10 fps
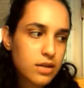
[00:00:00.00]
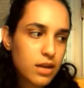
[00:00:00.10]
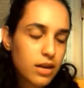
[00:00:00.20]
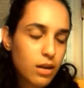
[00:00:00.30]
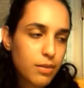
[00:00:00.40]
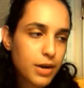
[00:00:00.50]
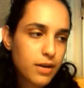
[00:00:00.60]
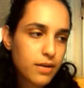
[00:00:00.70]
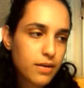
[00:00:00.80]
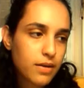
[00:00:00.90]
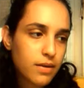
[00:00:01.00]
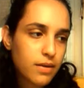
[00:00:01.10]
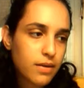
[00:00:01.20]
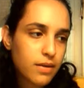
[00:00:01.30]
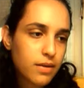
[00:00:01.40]
a little bit.
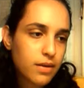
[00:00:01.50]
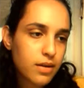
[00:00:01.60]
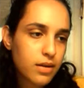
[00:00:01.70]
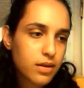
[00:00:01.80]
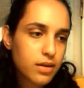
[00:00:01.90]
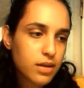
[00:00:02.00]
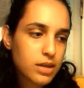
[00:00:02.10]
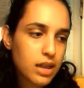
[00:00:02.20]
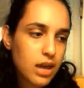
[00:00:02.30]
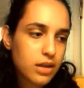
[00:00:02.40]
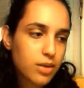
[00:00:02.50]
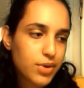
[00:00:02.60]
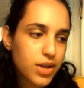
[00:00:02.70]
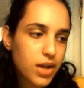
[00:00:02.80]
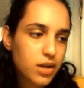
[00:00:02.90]
Just I like to
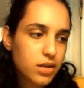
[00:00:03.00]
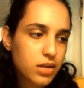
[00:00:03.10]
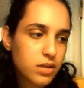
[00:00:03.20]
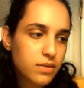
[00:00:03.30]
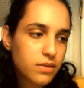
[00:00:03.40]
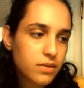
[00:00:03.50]
pretend I do.